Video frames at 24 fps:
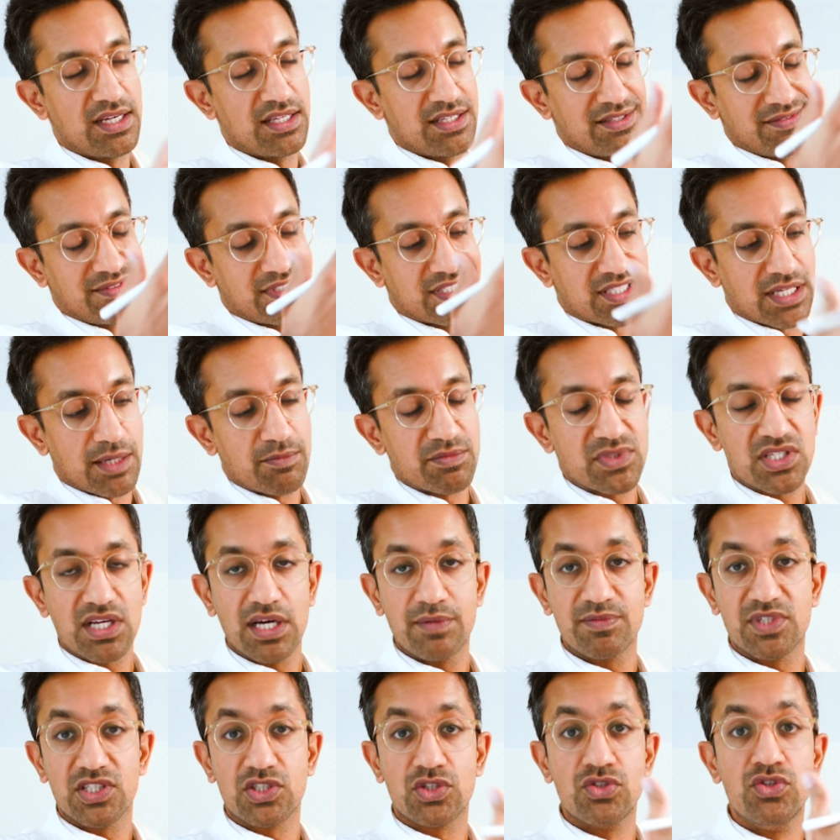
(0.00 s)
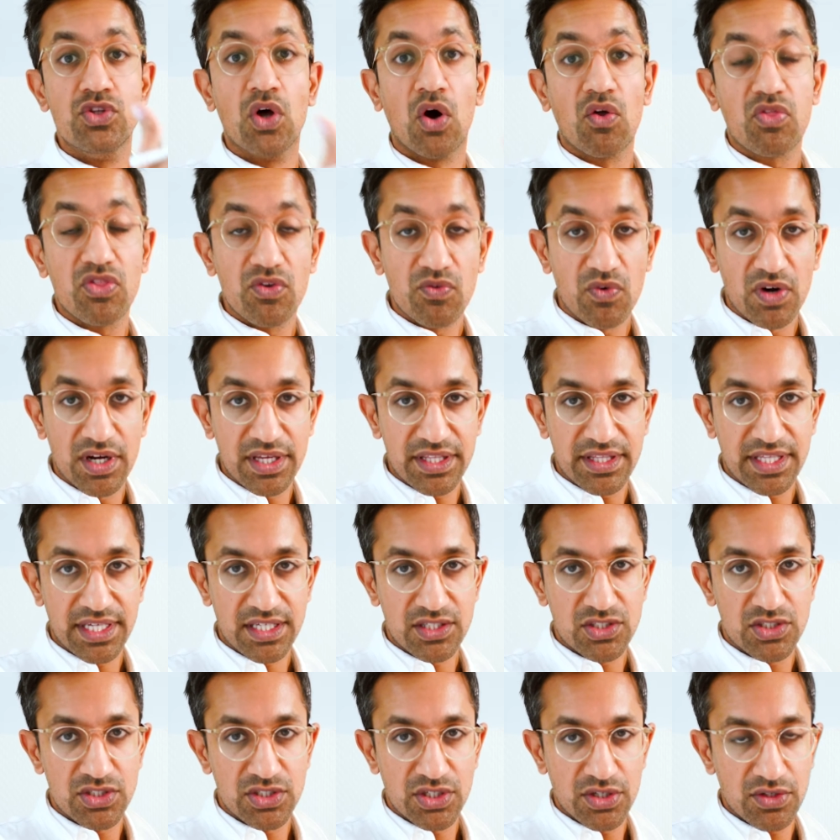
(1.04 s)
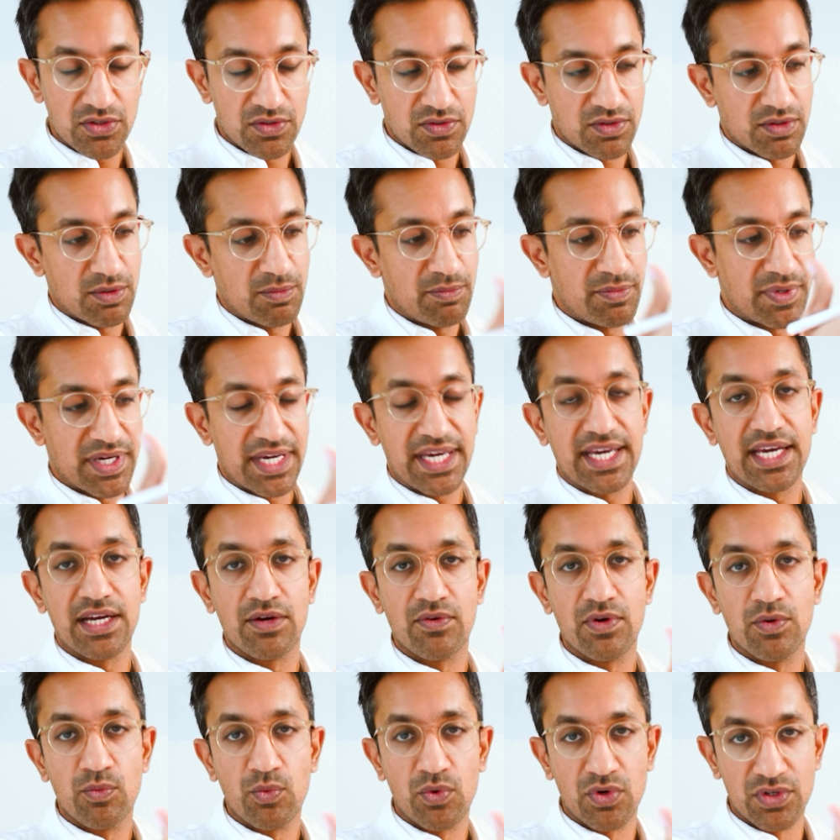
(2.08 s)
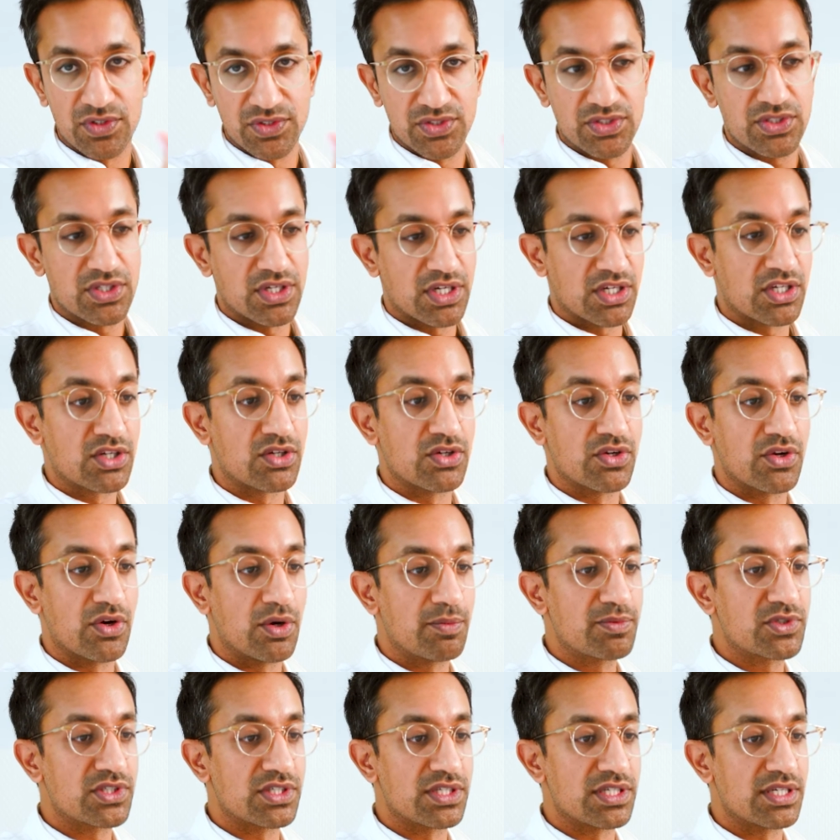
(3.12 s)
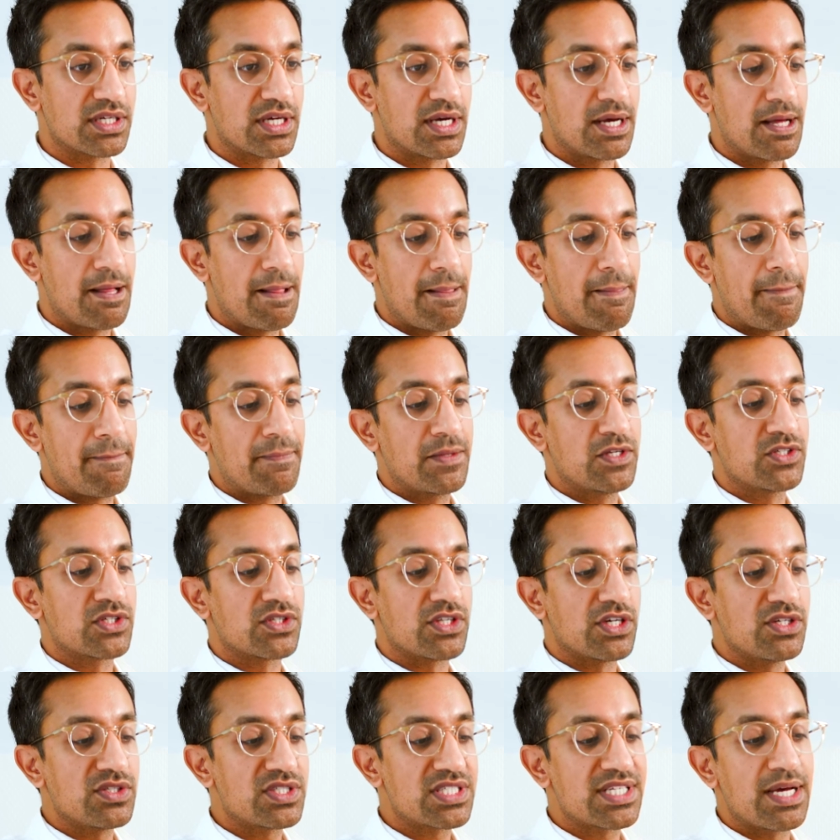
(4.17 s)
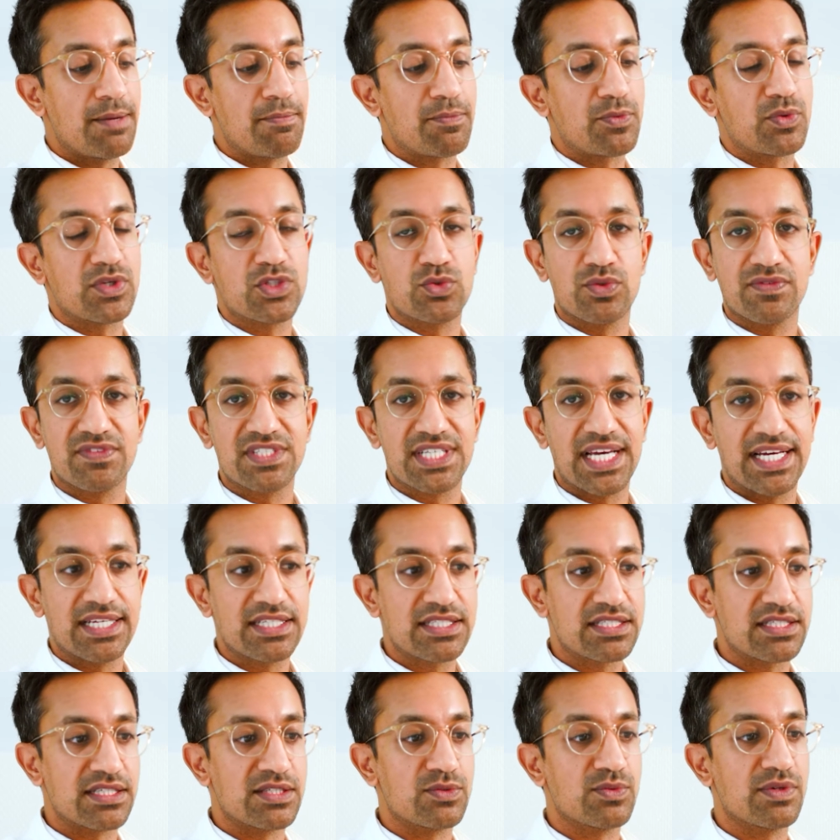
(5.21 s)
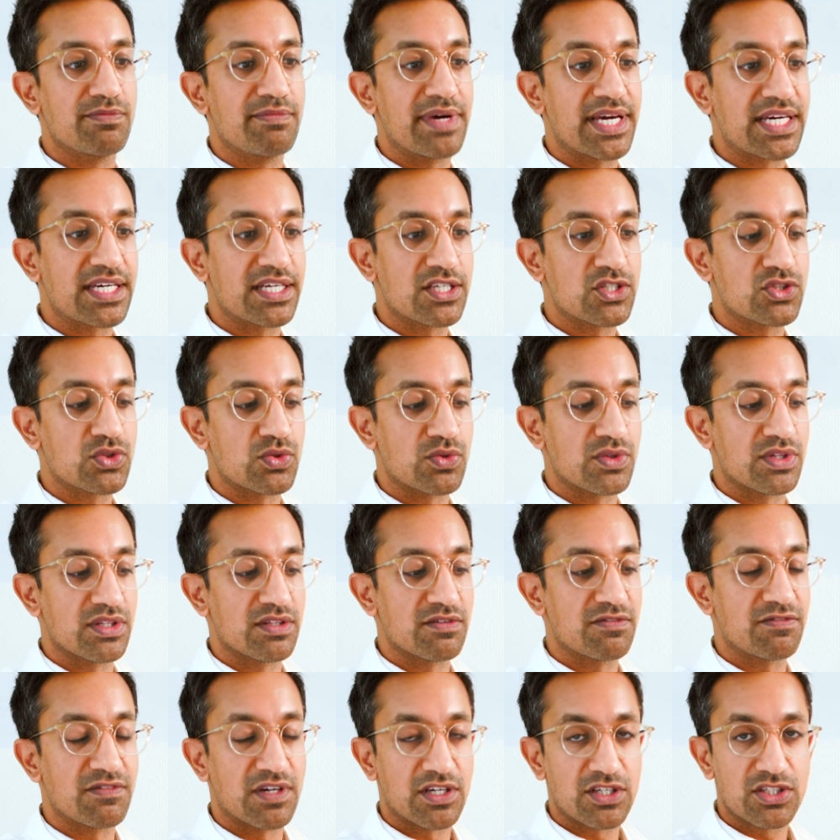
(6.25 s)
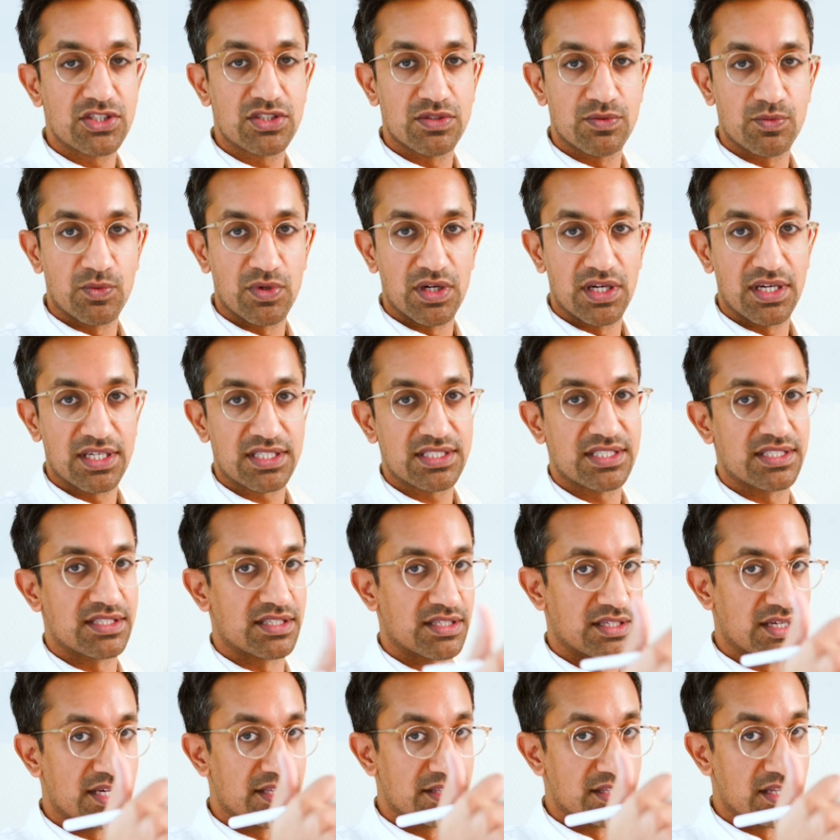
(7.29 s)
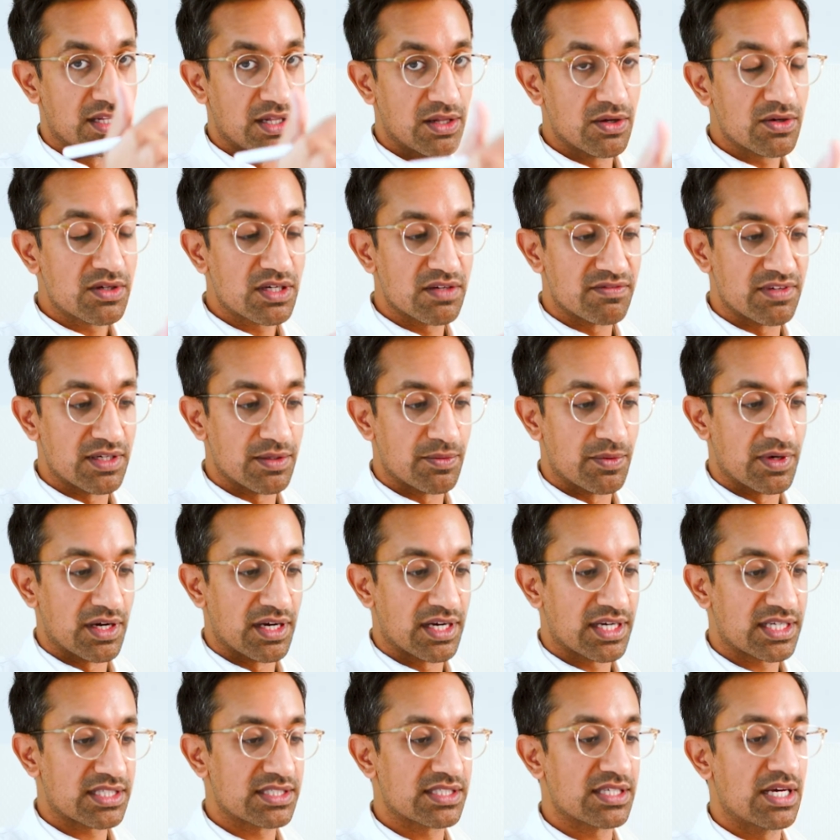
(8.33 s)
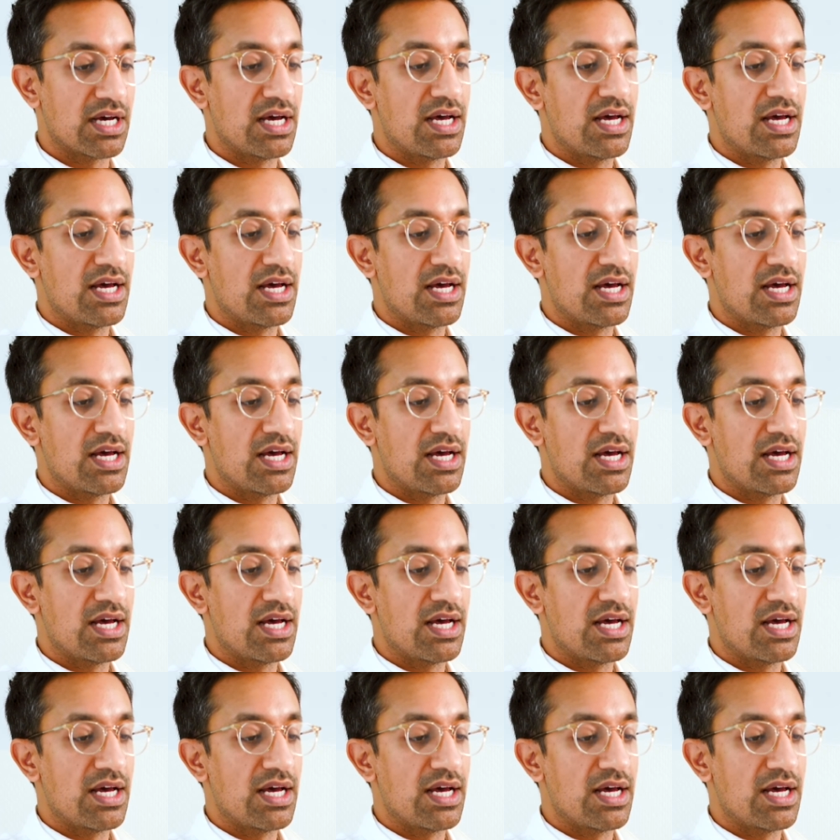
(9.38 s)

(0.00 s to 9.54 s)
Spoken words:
Sometimes it's not the right thing to do, but here it was a good option. So those temporaries we've tested, we're making sure that the function works and the look of it works.